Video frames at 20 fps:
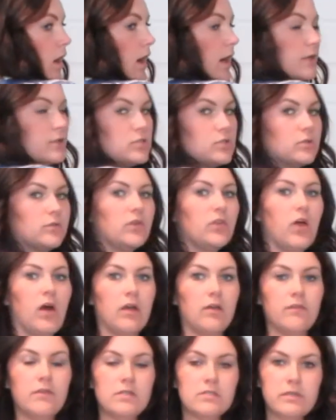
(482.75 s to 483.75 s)
I do have a
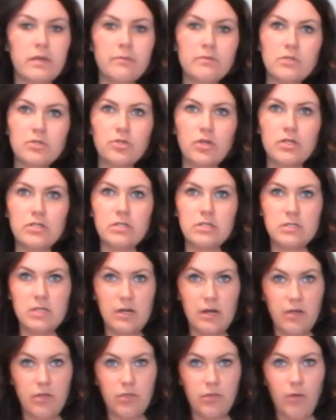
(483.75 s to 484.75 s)
lot of these types of dresses that
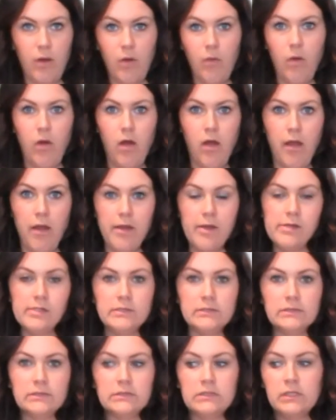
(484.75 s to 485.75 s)
I throw on.
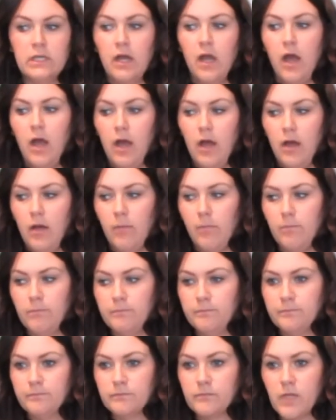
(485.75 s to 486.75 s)

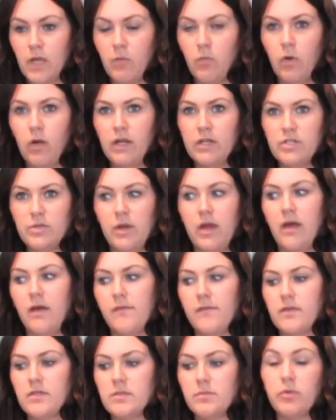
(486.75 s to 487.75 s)
And one I do
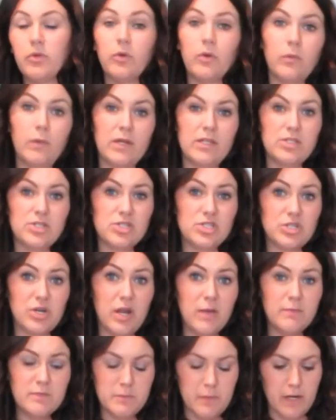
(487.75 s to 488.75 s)
have is blue and white
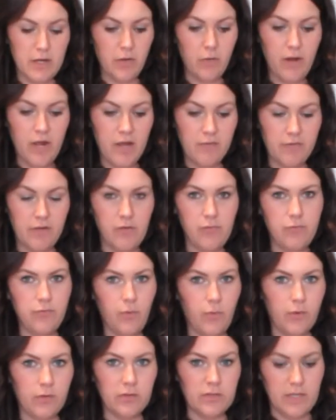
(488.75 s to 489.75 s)
stripes, but I don't have like a
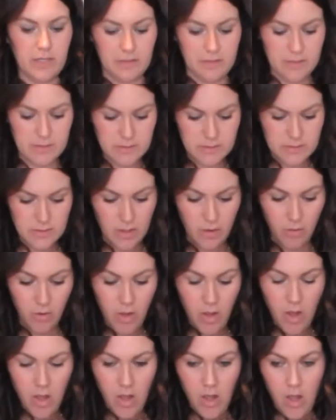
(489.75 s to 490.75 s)
floral like this. So
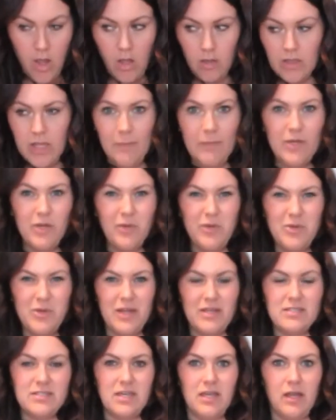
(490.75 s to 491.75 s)
let me know what you
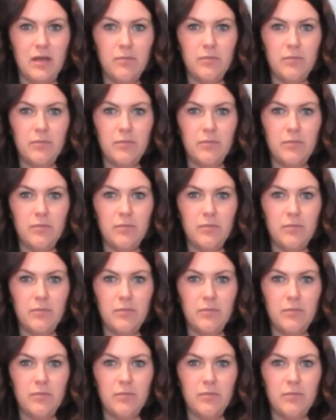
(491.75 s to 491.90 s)
guys think.